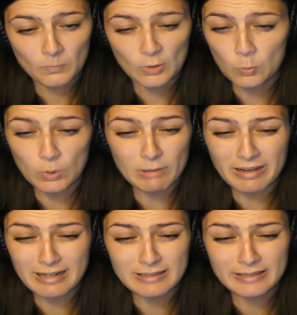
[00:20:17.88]
What
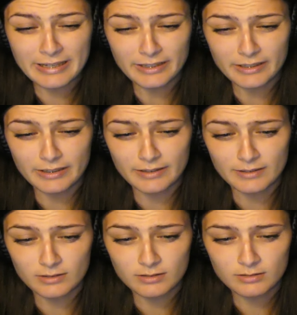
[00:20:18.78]
about his
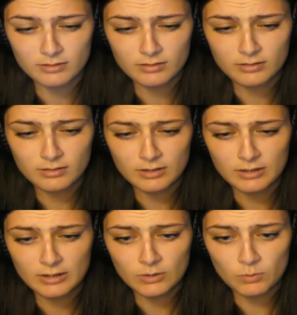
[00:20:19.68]
kid?
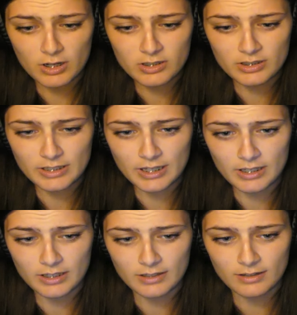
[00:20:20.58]
Where's his
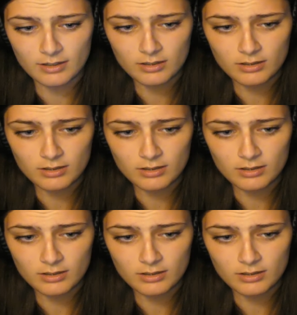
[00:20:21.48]
kid?